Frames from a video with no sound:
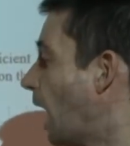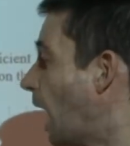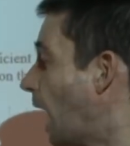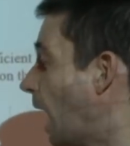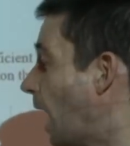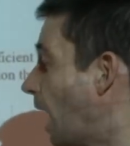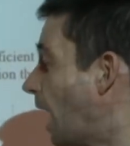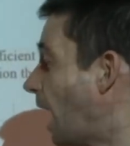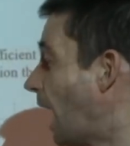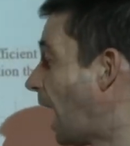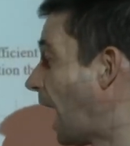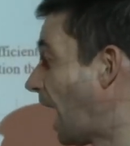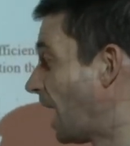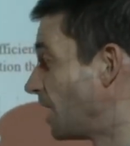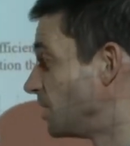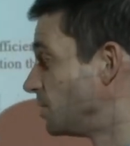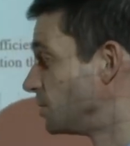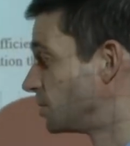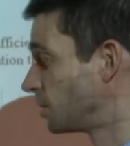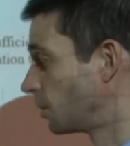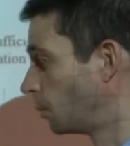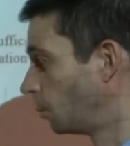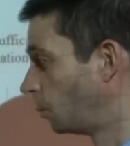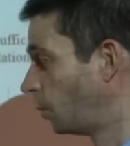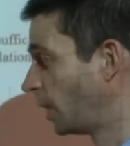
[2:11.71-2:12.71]

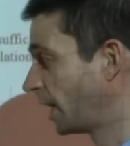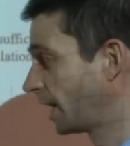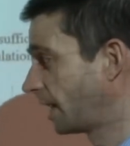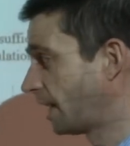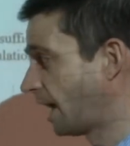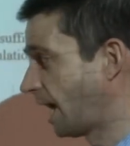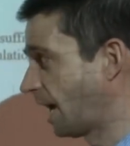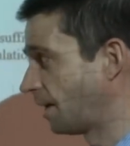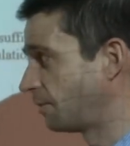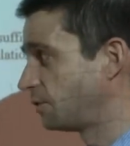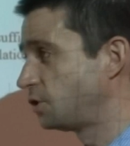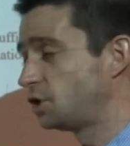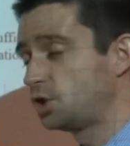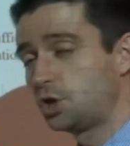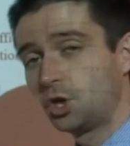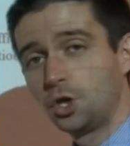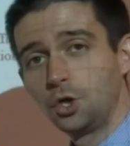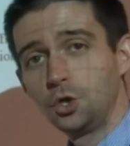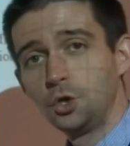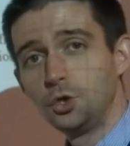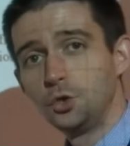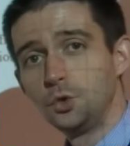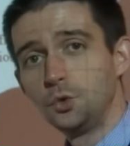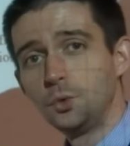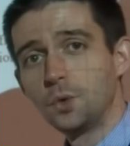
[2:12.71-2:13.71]
And we're going to have
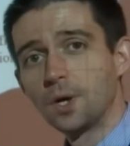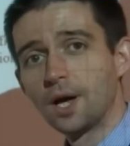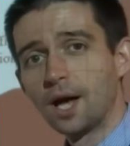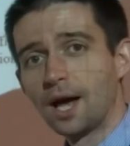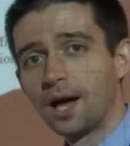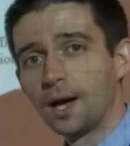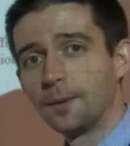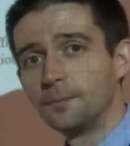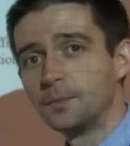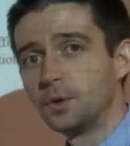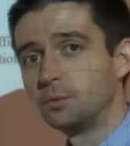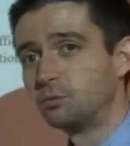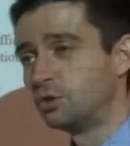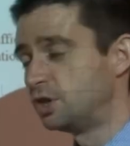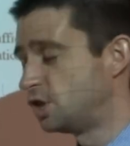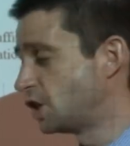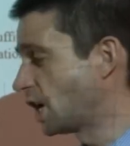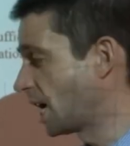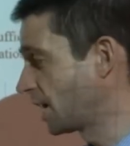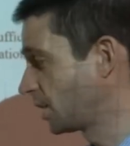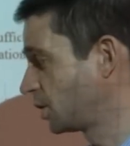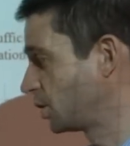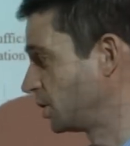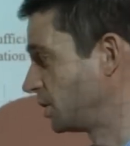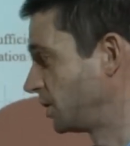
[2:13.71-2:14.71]
two
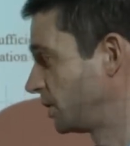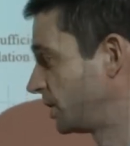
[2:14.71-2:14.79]
rejection